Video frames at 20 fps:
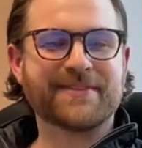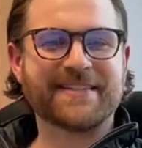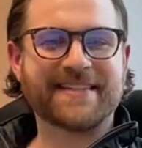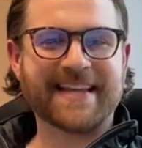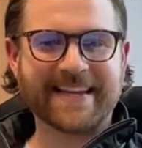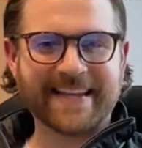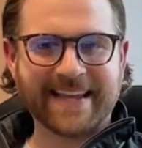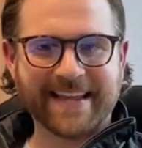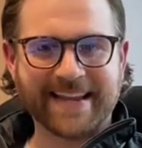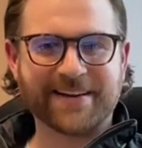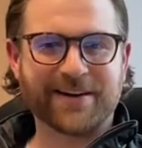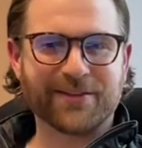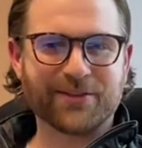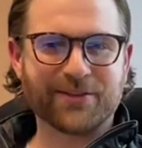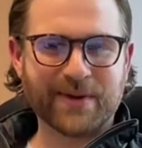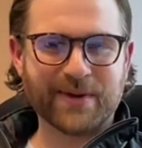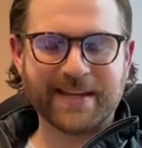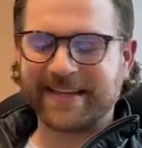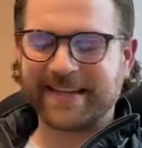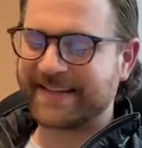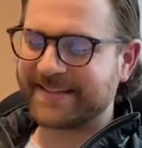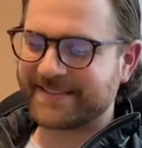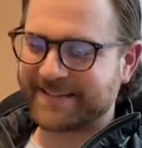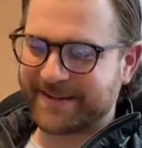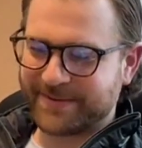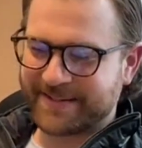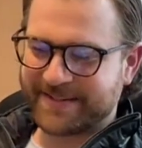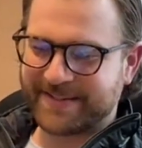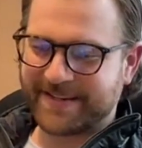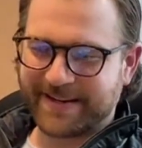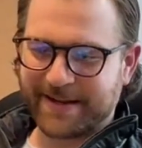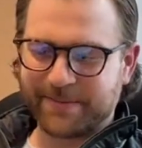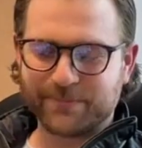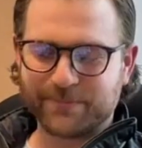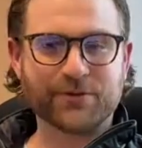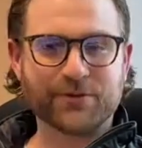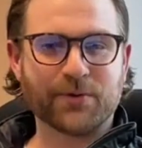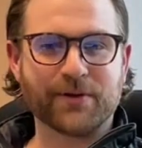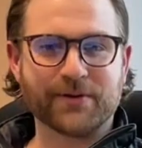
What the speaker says: digging on the weekends. I would dig up soil